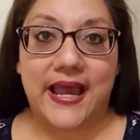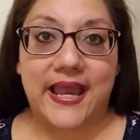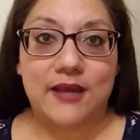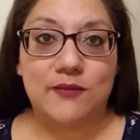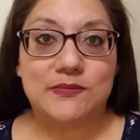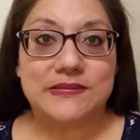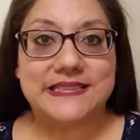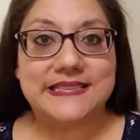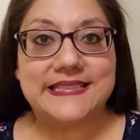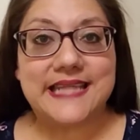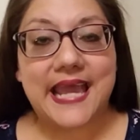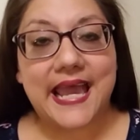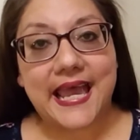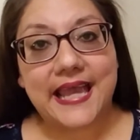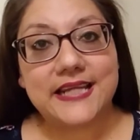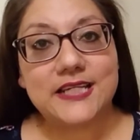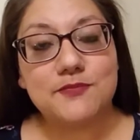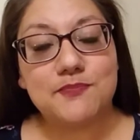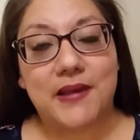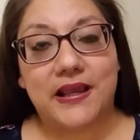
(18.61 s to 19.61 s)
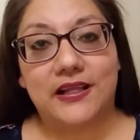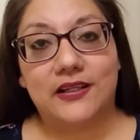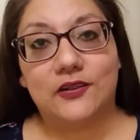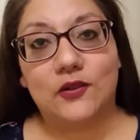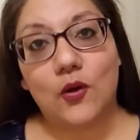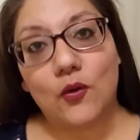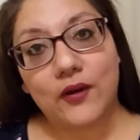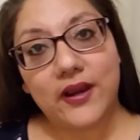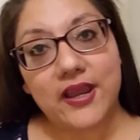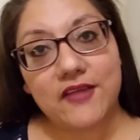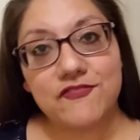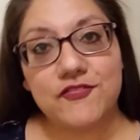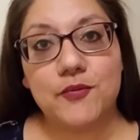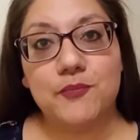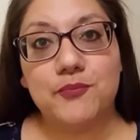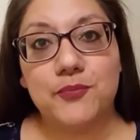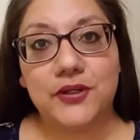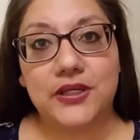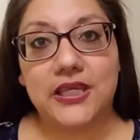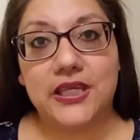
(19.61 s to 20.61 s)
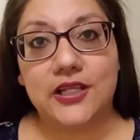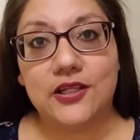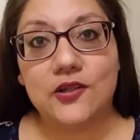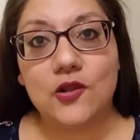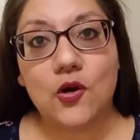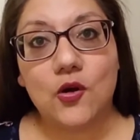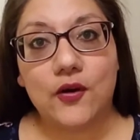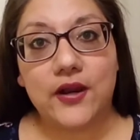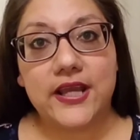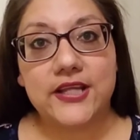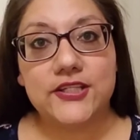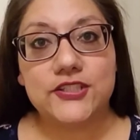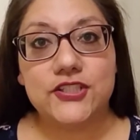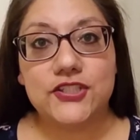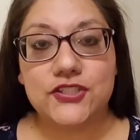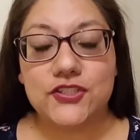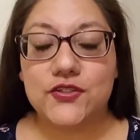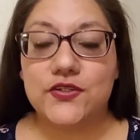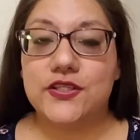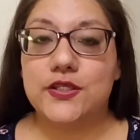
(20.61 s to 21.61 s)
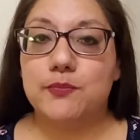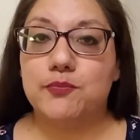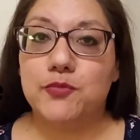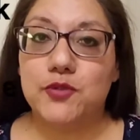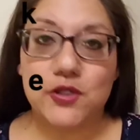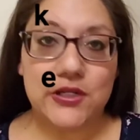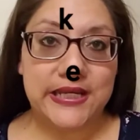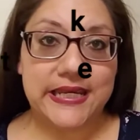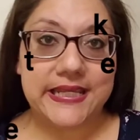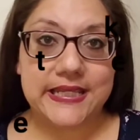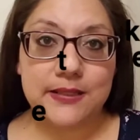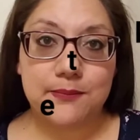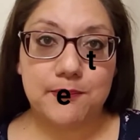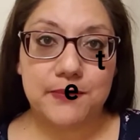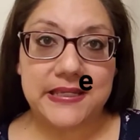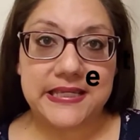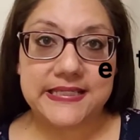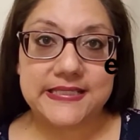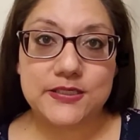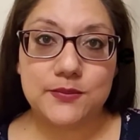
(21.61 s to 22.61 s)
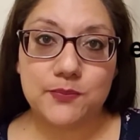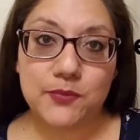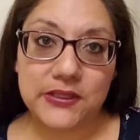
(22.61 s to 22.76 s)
I was tagged by Laura from Bookie Laura to do the Beauty and the Beast